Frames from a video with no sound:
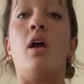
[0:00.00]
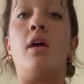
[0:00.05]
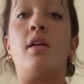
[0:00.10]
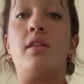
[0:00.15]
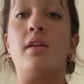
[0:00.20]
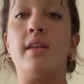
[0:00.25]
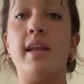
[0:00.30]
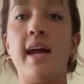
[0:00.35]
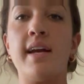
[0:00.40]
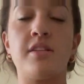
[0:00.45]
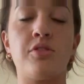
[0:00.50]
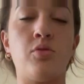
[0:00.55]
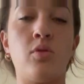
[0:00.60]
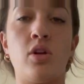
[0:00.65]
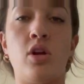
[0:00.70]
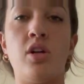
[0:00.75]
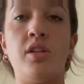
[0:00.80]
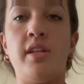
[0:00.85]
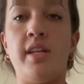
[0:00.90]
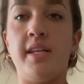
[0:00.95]
The next
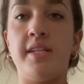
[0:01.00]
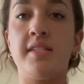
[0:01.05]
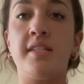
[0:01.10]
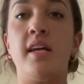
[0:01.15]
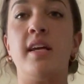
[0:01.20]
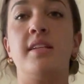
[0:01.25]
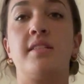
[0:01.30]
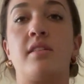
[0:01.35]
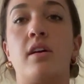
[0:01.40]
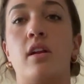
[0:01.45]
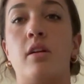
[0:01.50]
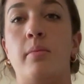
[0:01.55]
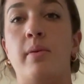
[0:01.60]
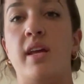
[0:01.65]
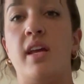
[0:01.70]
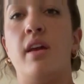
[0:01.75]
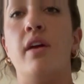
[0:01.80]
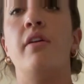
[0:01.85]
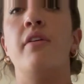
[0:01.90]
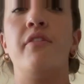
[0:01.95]
one on this is going to
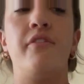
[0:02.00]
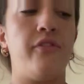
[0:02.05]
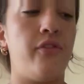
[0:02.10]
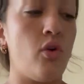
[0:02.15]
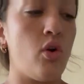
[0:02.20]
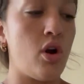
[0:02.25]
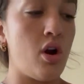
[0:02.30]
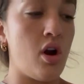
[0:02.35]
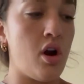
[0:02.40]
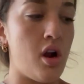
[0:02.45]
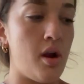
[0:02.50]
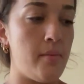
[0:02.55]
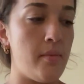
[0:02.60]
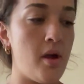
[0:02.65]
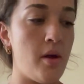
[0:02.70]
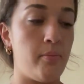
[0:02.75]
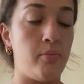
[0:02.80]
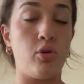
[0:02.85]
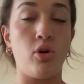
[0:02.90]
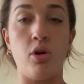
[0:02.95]
be
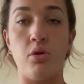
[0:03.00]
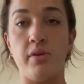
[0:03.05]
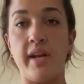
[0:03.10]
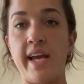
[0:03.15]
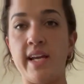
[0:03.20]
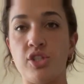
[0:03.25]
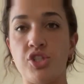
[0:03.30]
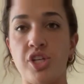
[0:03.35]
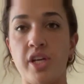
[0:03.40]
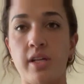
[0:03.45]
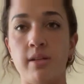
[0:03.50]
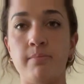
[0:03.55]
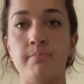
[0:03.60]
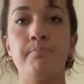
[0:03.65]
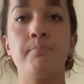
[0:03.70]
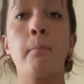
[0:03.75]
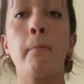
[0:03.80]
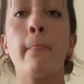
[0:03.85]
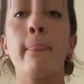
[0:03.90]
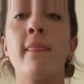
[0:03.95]
forearm pronation.
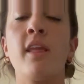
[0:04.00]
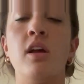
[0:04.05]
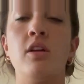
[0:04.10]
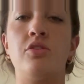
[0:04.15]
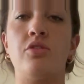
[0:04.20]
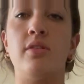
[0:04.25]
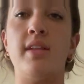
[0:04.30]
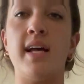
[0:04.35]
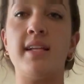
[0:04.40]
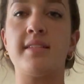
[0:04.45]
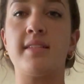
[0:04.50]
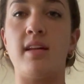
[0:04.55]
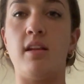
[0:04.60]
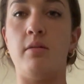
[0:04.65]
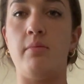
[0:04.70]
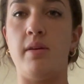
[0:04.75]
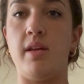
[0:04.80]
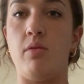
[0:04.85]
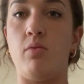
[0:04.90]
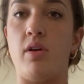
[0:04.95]
So that's going
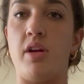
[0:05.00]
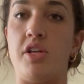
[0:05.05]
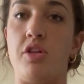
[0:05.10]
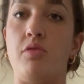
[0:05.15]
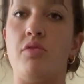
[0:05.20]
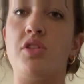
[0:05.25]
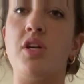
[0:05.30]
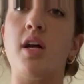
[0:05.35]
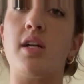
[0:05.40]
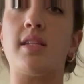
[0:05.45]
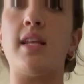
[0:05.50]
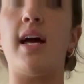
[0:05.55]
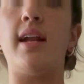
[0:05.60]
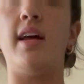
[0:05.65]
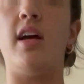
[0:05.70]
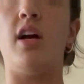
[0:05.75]
to be where you tuck that